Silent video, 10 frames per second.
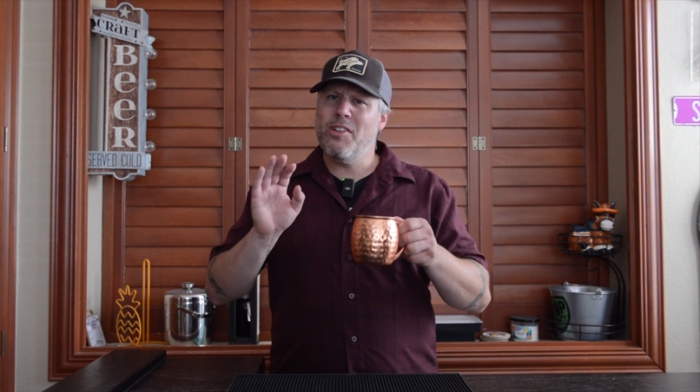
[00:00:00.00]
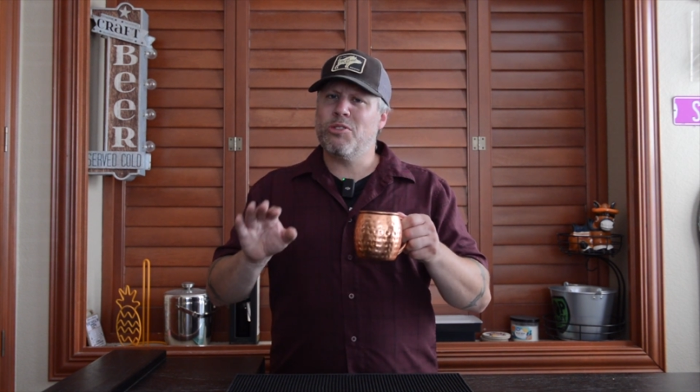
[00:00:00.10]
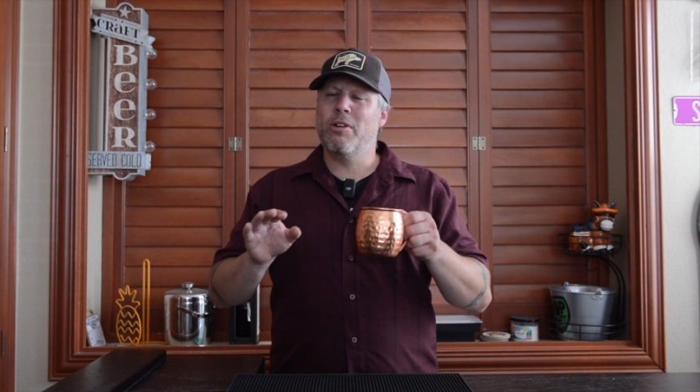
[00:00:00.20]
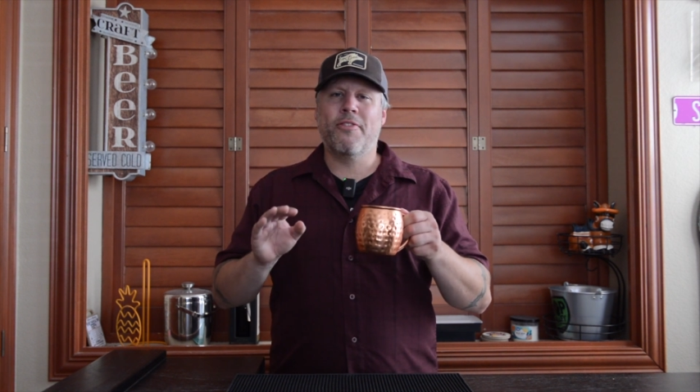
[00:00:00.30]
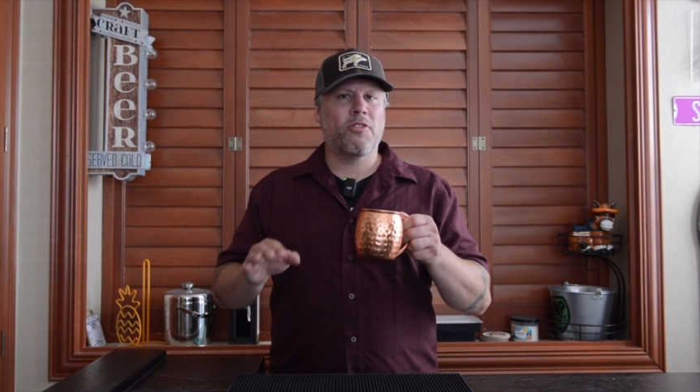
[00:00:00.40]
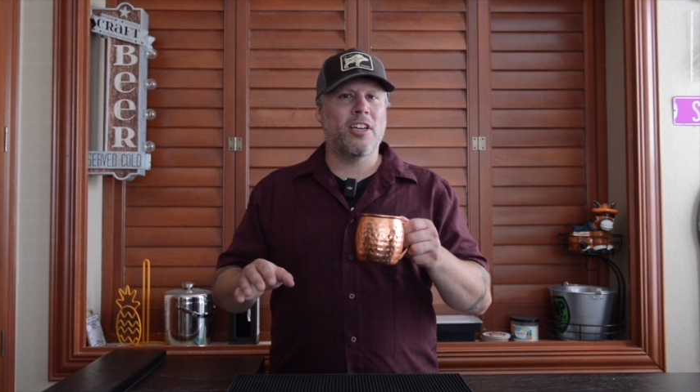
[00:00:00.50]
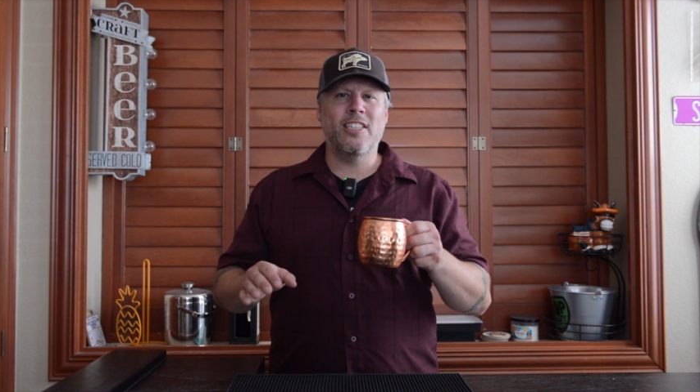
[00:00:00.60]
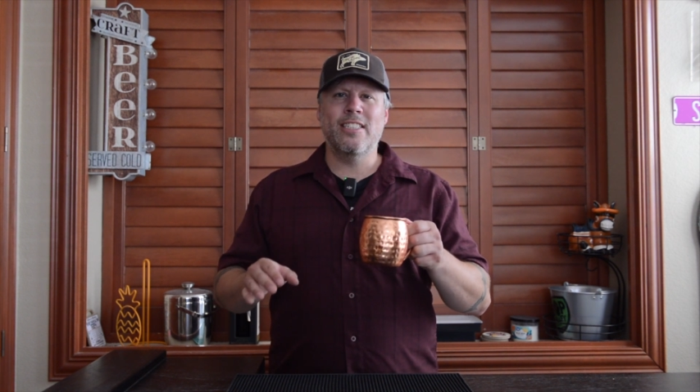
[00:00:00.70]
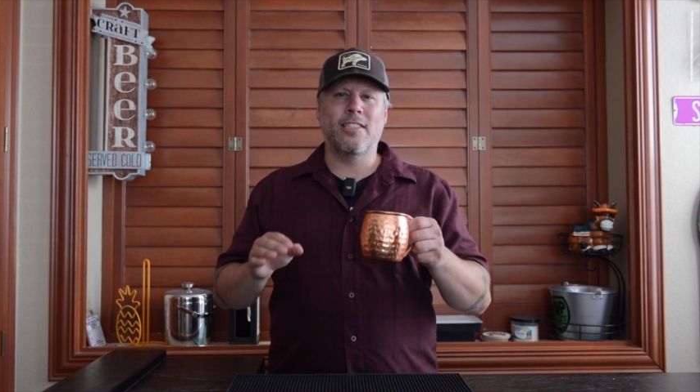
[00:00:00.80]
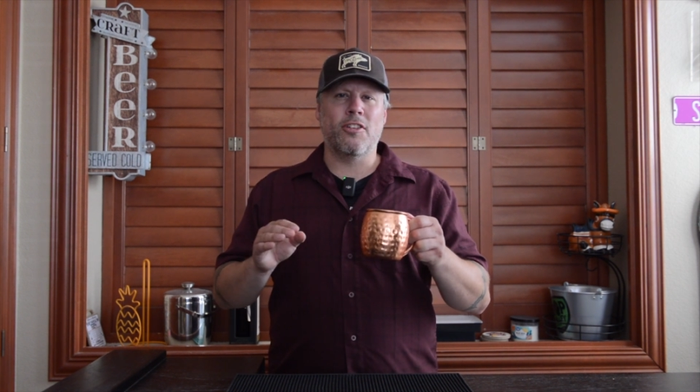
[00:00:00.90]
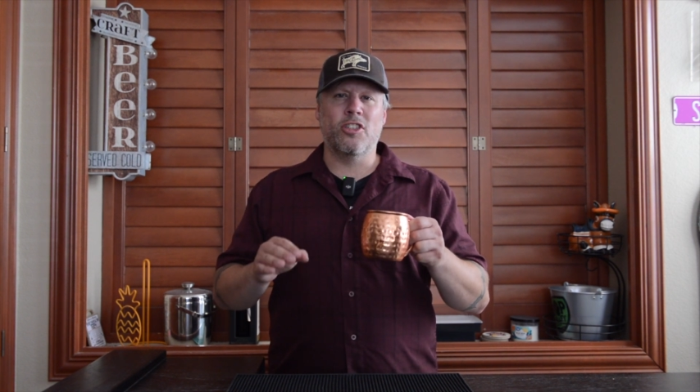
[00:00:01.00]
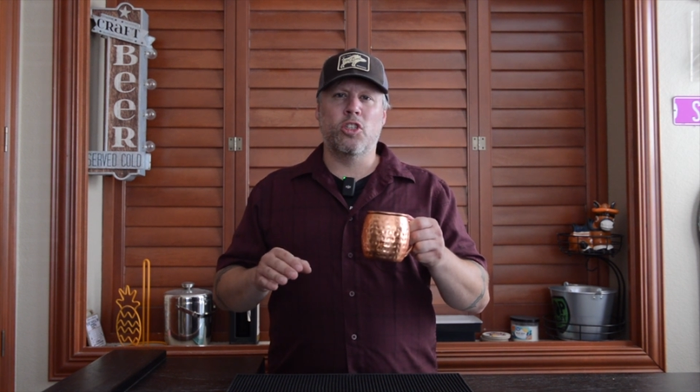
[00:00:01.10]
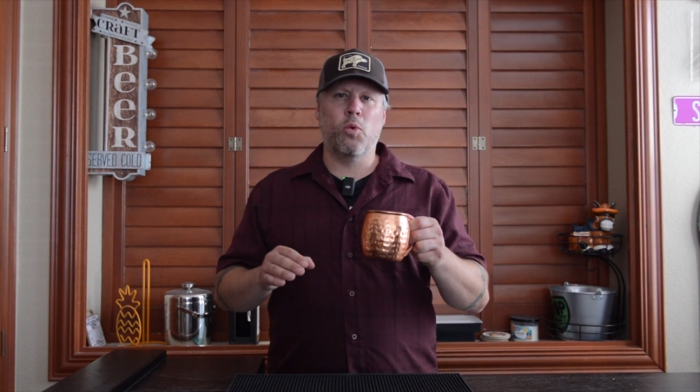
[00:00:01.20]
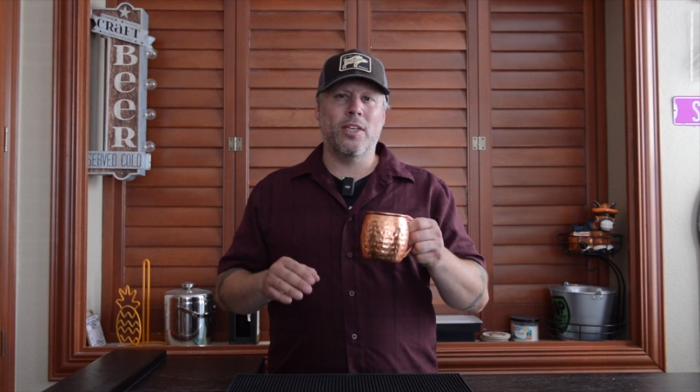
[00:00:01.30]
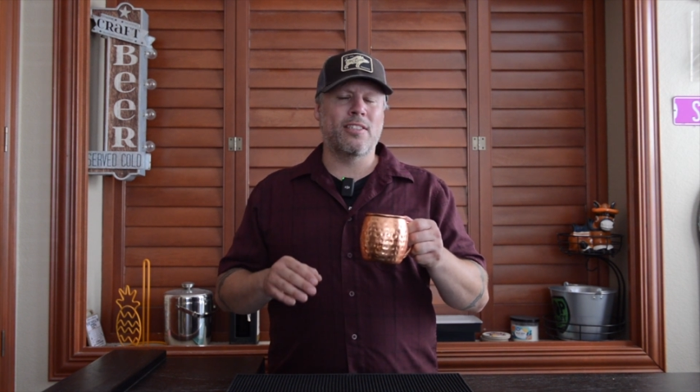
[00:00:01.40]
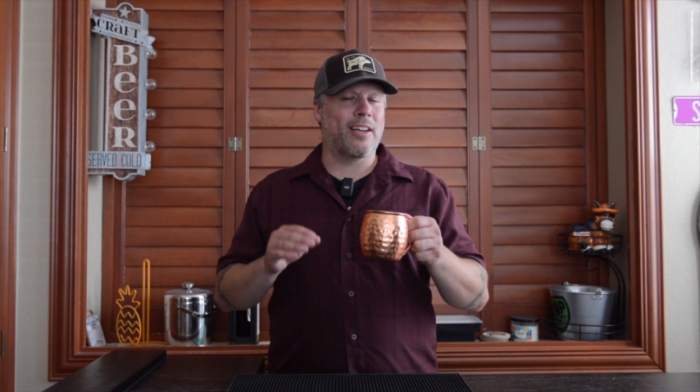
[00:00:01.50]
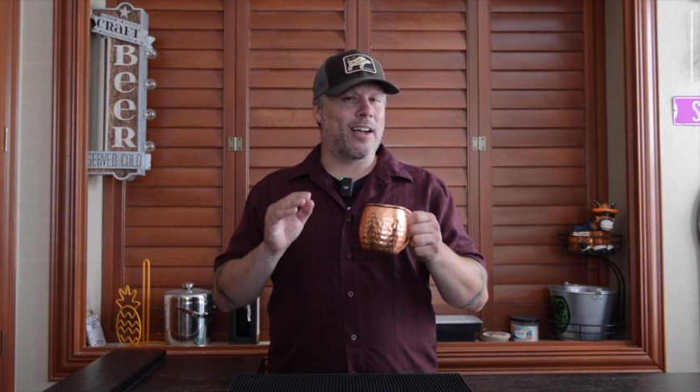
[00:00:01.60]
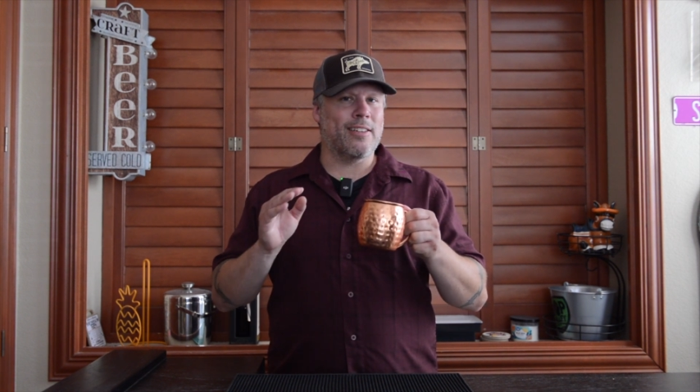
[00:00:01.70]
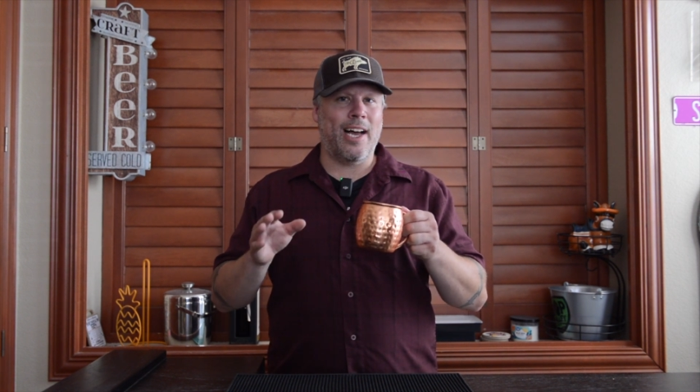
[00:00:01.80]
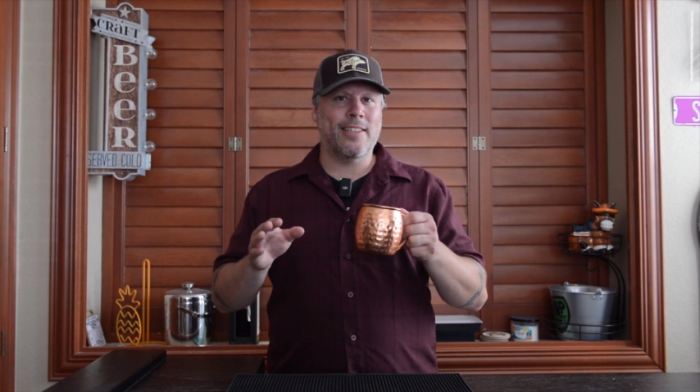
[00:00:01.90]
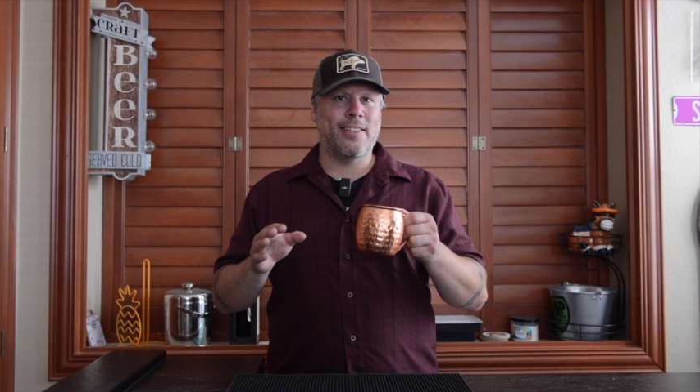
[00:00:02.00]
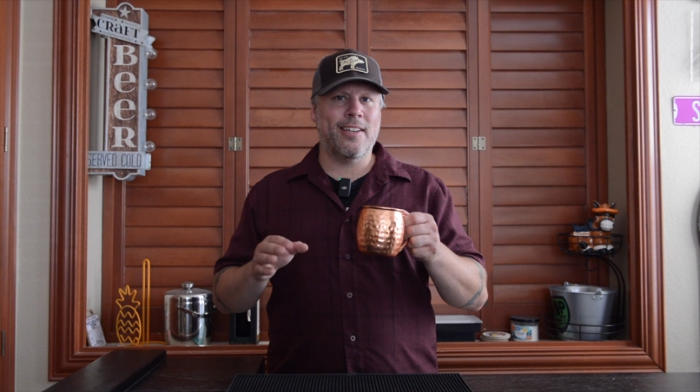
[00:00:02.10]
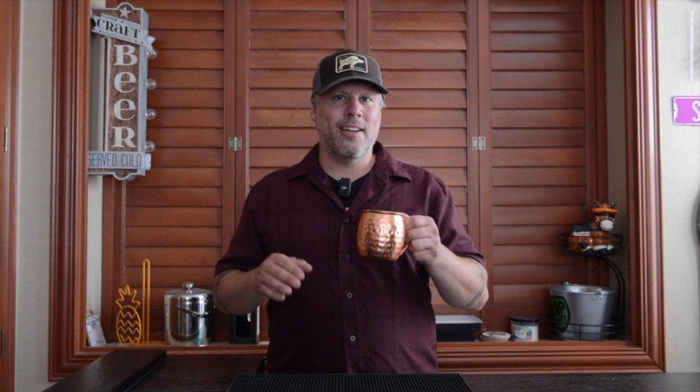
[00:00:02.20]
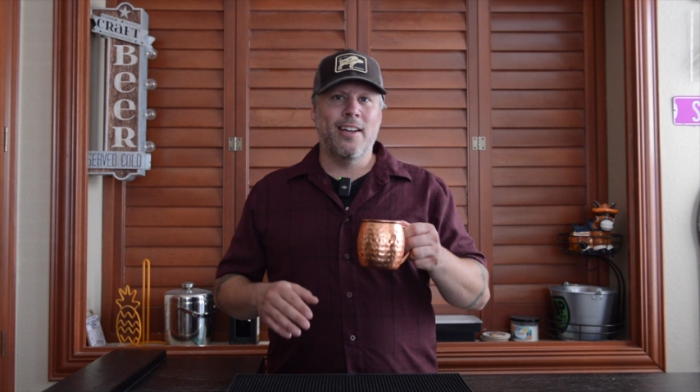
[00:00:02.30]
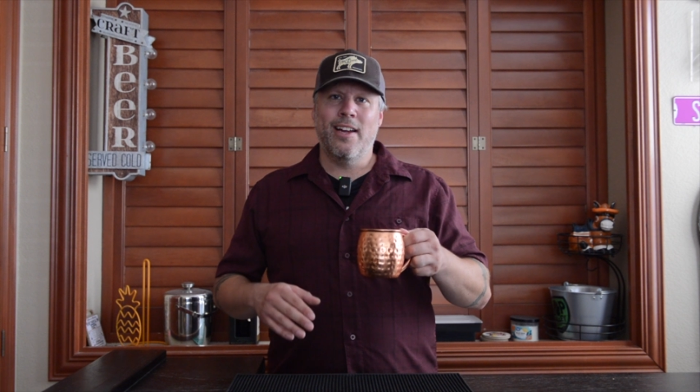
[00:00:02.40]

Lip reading: this refreshing southern twist on a classic.